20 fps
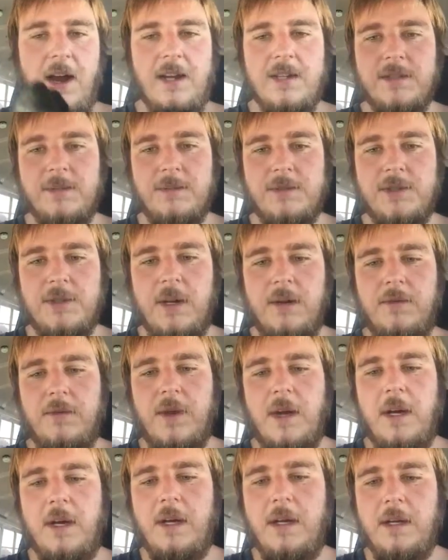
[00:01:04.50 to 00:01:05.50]
awesome stuff
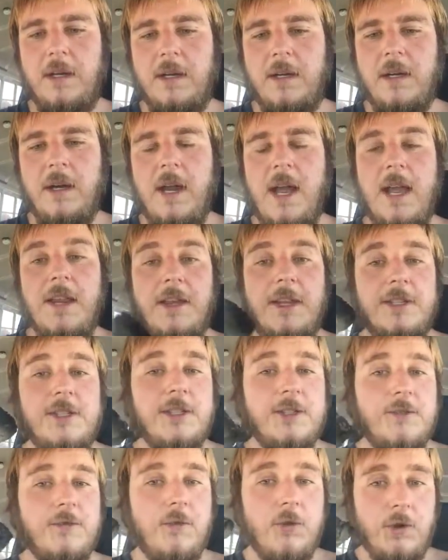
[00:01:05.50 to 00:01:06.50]
right here. This
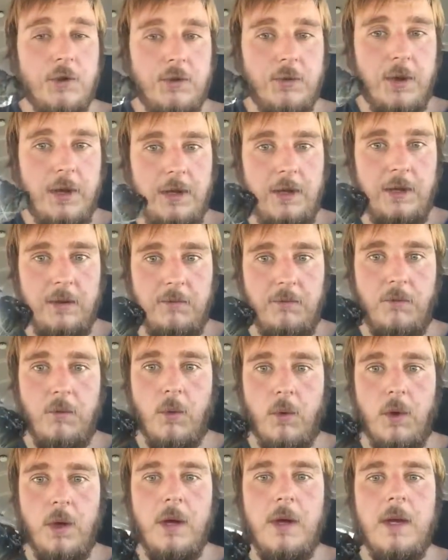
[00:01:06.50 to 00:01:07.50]
is for creating a
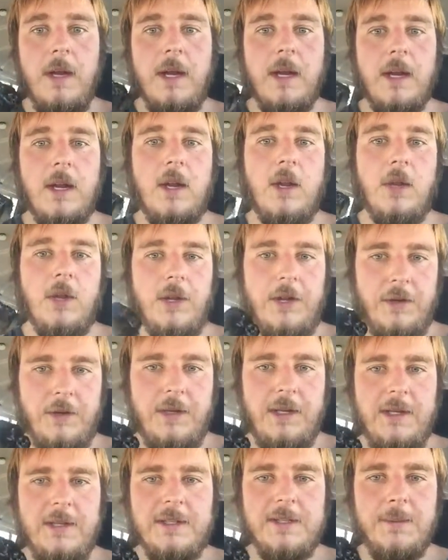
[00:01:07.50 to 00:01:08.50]
void and
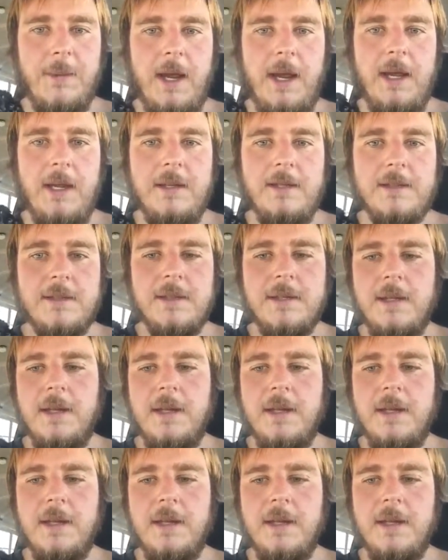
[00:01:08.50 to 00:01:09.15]
clearing space.